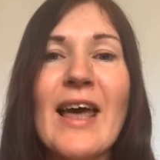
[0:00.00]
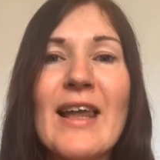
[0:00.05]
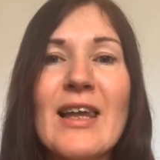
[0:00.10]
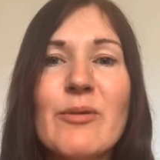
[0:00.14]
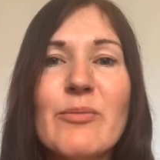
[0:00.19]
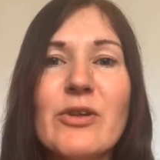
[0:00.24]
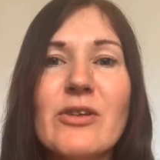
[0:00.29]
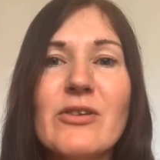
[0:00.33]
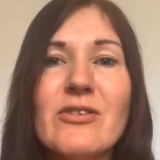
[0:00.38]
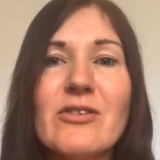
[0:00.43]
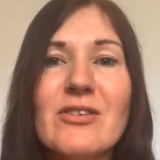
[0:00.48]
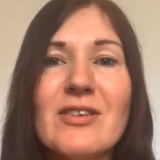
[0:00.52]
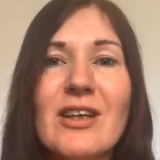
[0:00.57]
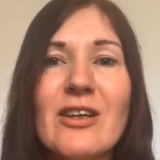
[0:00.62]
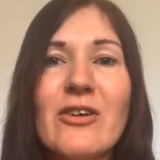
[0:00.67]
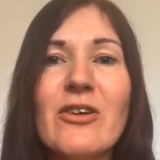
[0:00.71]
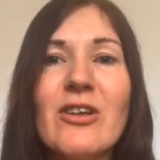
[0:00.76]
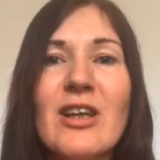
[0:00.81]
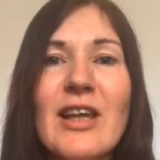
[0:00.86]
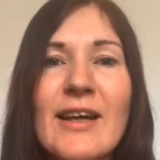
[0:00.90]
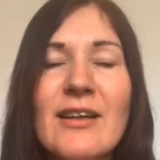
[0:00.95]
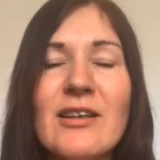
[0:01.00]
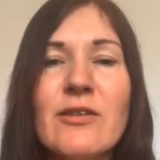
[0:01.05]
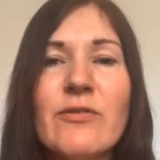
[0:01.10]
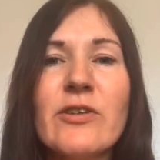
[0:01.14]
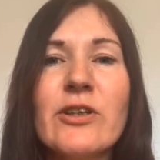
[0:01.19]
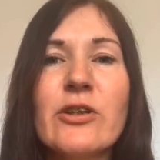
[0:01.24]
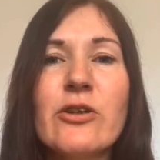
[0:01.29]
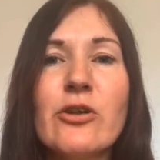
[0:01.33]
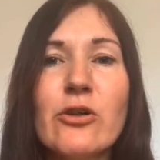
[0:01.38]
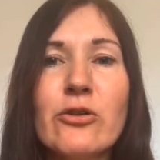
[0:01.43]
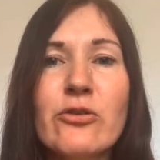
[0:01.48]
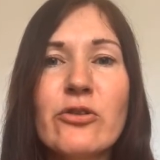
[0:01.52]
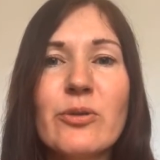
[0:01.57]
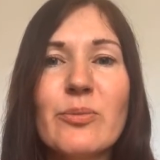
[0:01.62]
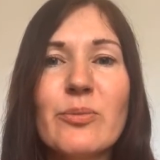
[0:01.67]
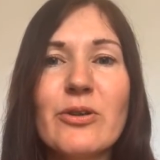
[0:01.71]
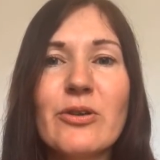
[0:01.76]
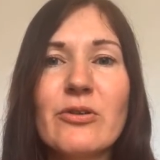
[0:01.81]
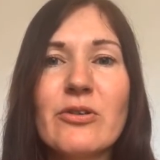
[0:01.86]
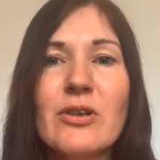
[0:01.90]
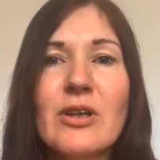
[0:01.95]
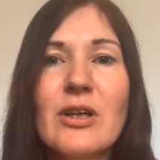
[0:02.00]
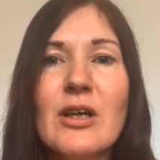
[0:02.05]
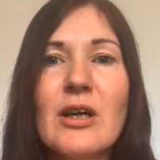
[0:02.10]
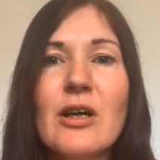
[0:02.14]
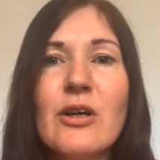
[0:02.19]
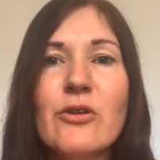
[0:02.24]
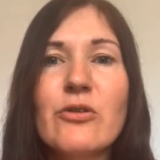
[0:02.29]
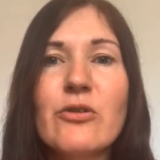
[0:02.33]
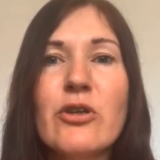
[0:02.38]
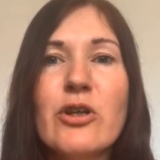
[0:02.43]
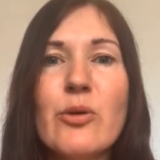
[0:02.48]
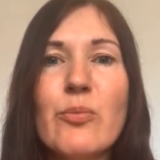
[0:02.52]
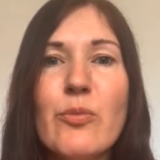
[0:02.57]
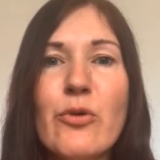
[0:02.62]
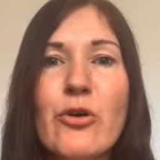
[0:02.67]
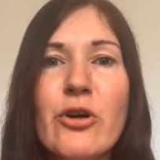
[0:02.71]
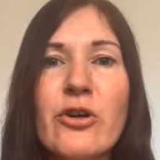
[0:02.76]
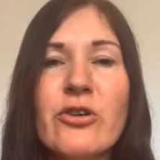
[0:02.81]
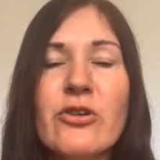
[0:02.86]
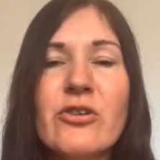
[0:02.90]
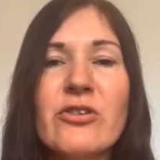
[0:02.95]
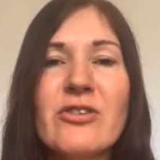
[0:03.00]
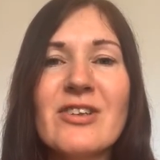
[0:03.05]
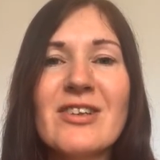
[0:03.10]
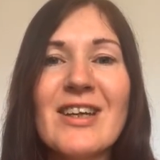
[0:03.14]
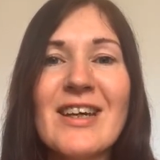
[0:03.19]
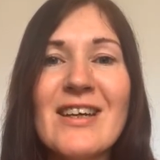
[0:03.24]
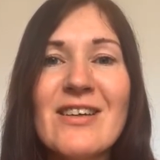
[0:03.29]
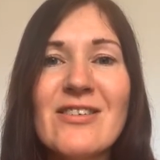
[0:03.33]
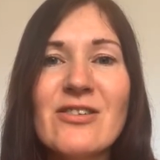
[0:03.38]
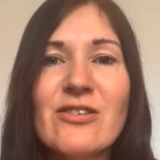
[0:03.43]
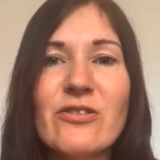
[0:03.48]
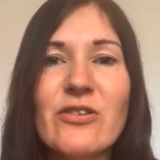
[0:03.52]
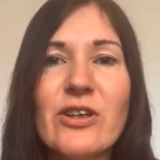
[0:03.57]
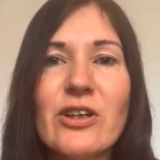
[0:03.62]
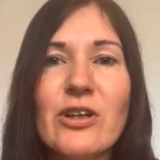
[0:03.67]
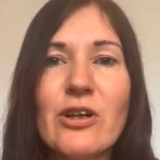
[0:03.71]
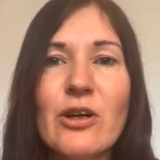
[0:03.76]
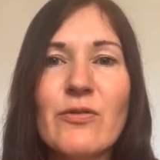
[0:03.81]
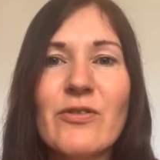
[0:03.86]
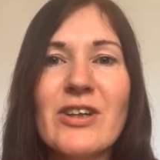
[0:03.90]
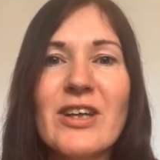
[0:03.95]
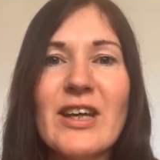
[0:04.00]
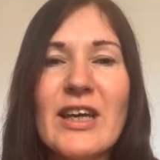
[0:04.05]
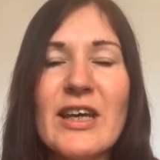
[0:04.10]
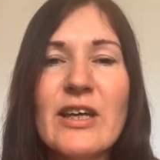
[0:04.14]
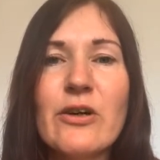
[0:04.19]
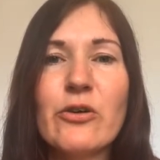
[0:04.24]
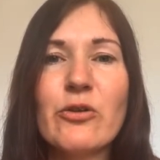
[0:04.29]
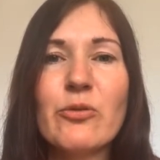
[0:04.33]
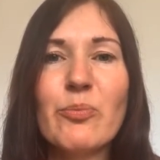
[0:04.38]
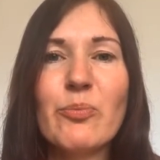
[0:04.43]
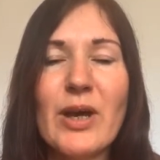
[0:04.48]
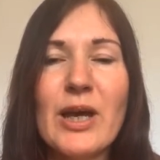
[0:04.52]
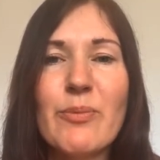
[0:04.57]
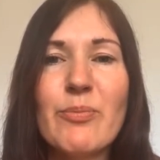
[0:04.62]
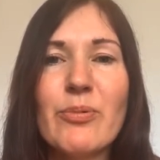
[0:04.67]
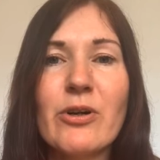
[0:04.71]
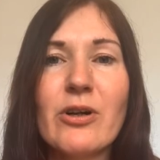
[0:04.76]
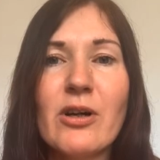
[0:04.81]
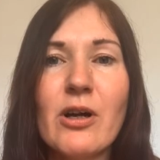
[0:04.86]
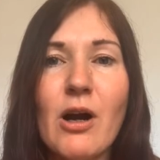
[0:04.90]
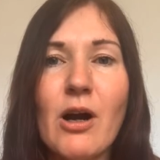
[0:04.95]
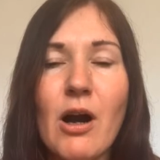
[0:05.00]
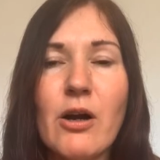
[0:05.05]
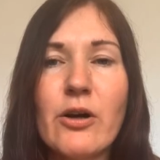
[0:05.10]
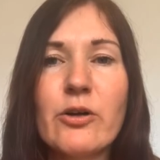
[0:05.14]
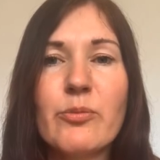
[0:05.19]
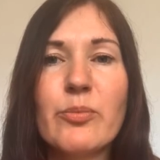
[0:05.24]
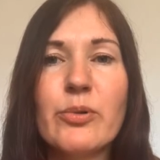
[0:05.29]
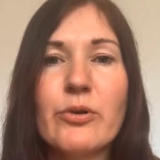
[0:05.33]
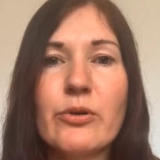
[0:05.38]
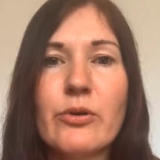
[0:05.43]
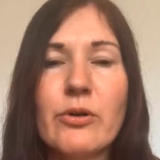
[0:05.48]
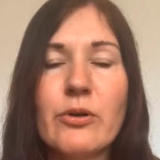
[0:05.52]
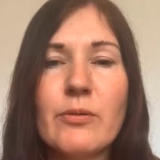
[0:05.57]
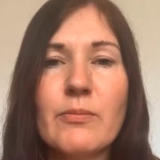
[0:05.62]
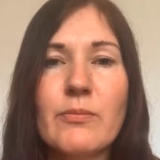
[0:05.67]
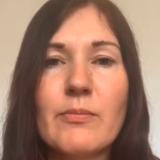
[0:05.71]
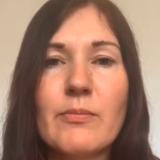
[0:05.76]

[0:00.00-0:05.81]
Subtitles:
elements that collectively contribute to the emergence and history of an ink on paper and card book.